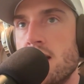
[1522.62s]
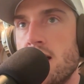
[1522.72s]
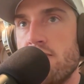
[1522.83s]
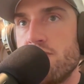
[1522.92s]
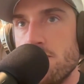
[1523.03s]

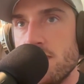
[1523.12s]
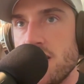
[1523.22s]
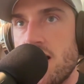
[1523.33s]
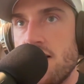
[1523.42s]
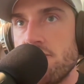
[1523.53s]
from
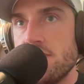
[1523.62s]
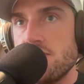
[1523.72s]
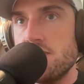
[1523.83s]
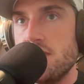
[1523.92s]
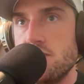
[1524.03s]
the
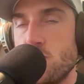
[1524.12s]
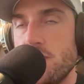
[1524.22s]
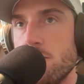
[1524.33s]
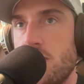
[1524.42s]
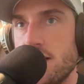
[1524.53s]
office to
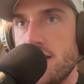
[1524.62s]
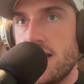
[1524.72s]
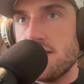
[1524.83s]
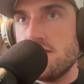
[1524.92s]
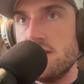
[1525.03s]
join the
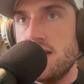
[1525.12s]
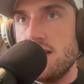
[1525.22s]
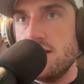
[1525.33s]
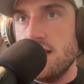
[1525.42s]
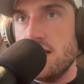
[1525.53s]
podcast, and they
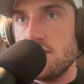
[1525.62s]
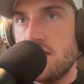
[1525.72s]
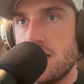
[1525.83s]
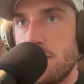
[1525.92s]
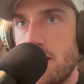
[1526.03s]
can kind of
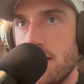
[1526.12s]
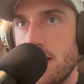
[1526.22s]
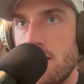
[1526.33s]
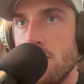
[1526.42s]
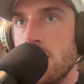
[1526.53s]
talk about
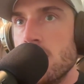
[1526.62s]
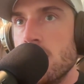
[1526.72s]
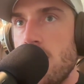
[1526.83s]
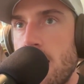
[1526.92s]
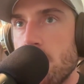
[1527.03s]
how
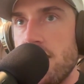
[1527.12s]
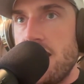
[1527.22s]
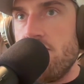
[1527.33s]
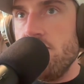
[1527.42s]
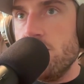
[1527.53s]

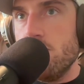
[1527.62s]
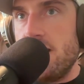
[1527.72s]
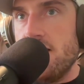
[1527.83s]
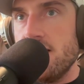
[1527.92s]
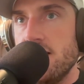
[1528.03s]
they feel
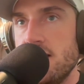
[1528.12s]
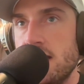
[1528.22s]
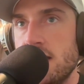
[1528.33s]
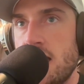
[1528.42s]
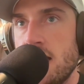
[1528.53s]
about it,
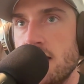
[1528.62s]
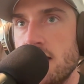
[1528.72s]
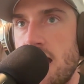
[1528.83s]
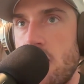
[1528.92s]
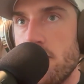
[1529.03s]
and
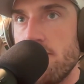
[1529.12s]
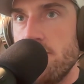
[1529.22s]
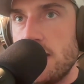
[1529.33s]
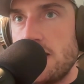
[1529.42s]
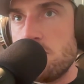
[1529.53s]
how they
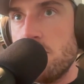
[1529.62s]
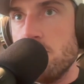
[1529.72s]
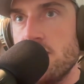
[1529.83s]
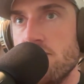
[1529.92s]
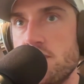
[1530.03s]
feel like it's been
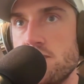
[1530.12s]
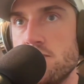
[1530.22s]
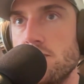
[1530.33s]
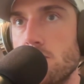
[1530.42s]
beneficial